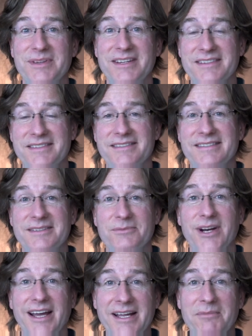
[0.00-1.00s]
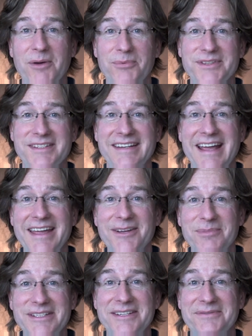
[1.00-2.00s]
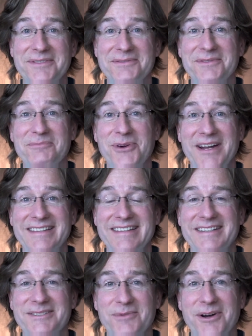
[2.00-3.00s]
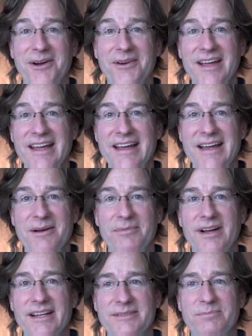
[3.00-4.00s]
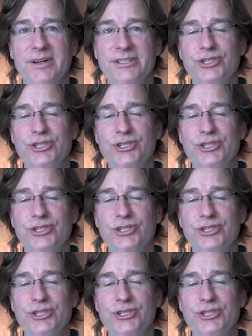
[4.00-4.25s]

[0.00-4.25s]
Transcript: because what I come up with today will be different from what I say tomorrow. But